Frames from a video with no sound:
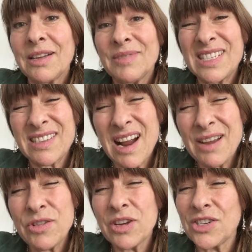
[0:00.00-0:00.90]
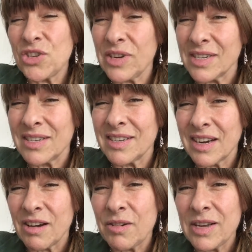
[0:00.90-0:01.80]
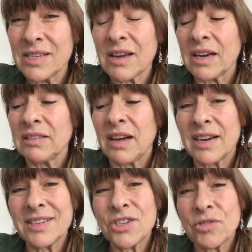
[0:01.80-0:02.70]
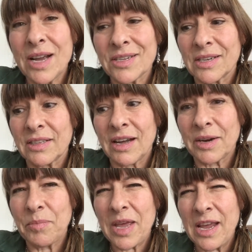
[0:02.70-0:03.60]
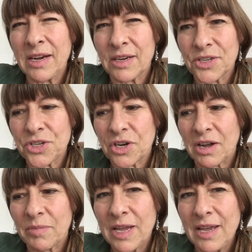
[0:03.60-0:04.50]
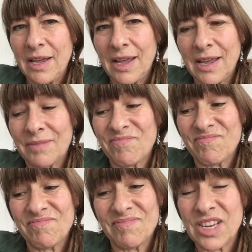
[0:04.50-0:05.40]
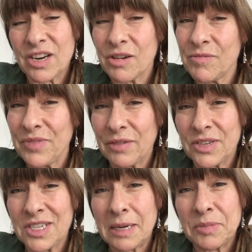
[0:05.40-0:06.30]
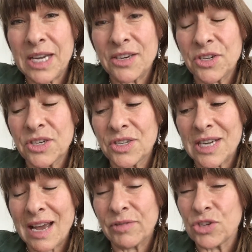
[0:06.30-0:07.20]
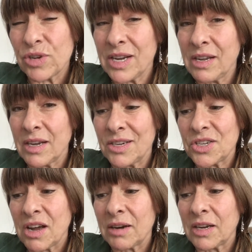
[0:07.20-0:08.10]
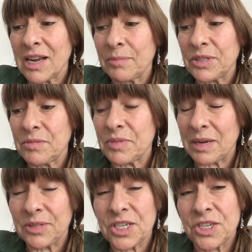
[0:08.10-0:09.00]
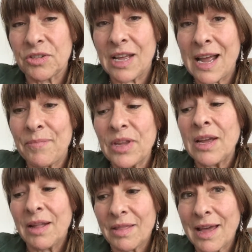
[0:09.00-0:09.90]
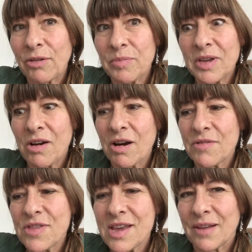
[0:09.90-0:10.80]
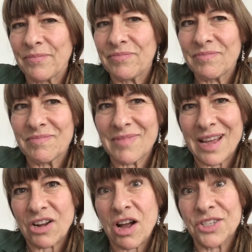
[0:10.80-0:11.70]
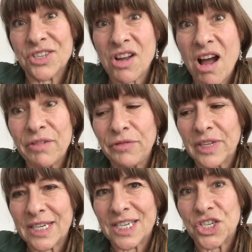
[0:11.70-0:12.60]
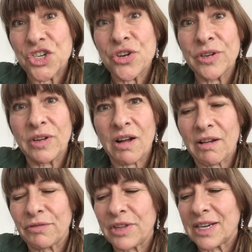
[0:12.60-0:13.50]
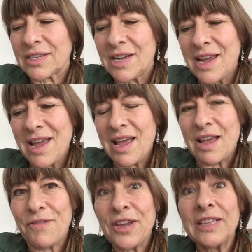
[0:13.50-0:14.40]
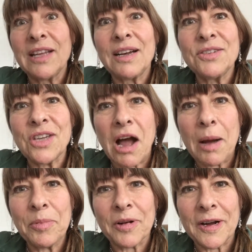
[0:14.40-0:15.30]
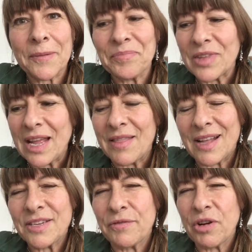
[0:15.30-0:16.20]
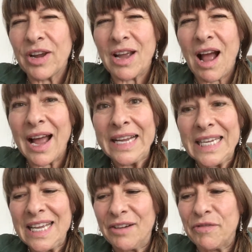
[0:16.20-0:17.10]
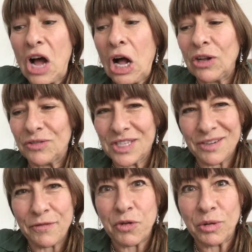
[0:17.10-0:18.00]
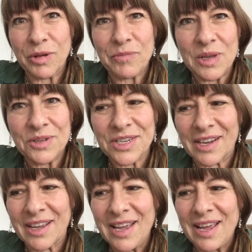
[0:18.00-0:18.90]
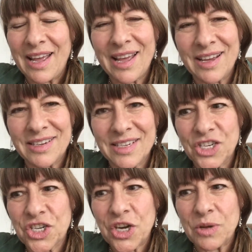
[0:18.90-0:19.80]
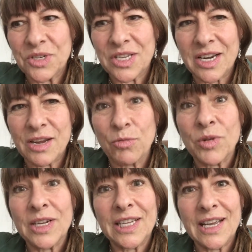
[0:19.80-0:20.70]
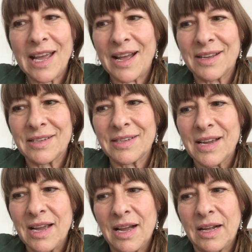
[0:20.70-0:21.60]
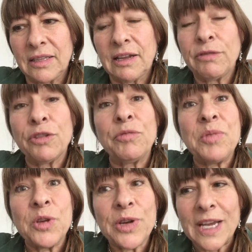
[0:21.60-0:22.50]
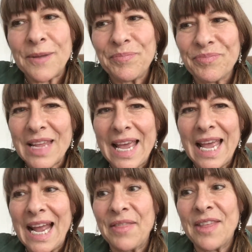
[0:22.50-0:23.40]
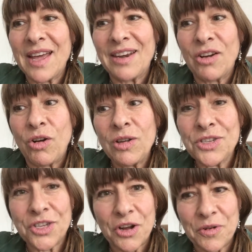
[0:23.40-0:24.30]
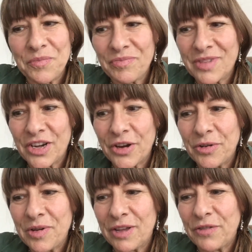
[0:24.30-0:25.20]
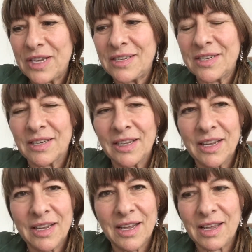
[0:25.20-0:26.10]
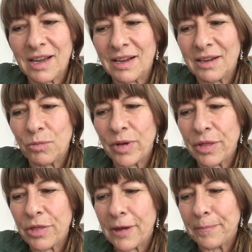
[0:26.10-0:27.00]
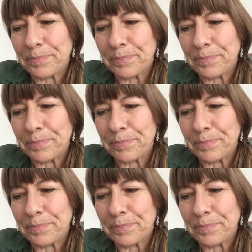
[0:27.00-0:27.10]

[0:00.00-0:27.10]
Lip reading: that's kind of a good choice. He's got a lot of stress and a lot of pain in his job. And, if his temptation is to have a drink and he's not going to be able to do that, that would be a hard thing. That causes conflict, internal conflict. If he loves opera, that's a very highly evolved form of music. And it shows that he really has a love of beauty. And then also, if he's dealing with